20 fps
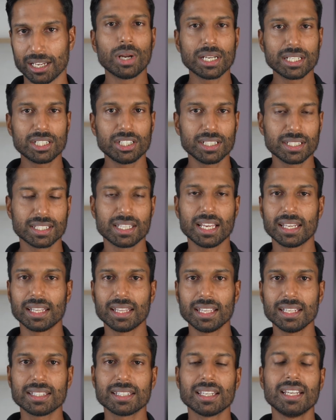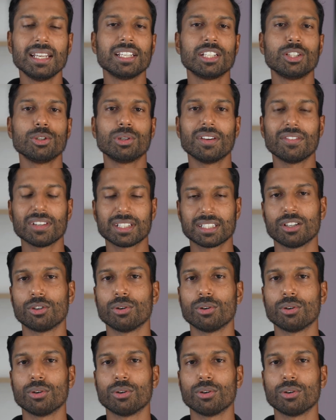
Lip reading: Once she's done this, she'll give us a